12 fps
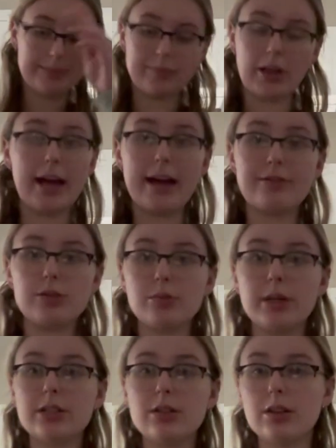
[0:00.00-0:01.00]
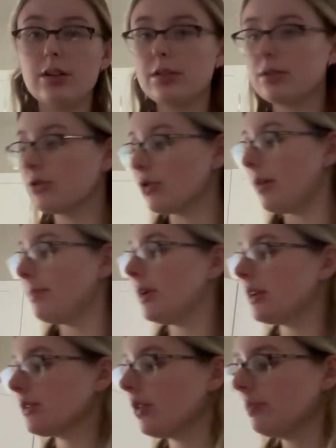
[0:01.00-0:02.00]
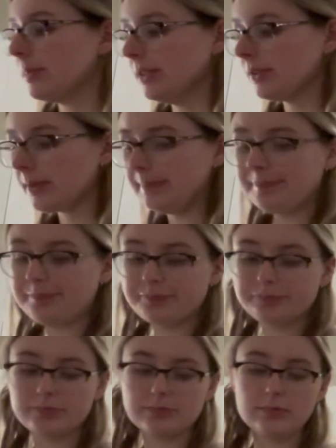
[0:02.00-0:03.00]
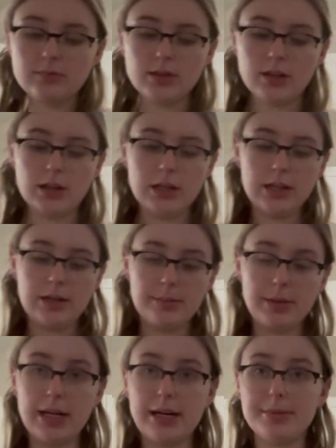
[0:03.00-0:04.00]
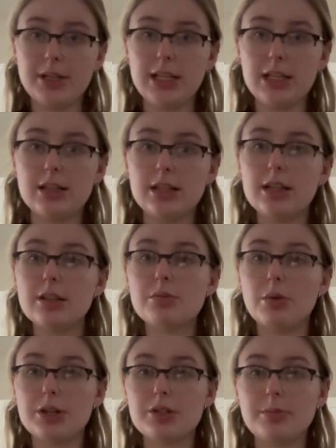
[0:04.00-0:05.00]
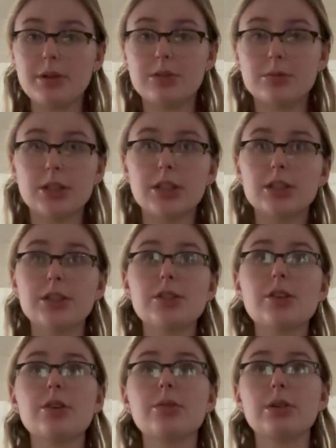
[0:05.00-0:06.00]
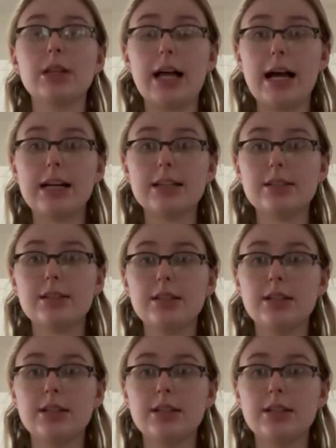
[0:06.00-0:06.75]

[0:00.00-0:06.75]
I have to wait till the Dropbox opens. Yeah, I'm gonna eat this, watch some Gilmore Girls, relax.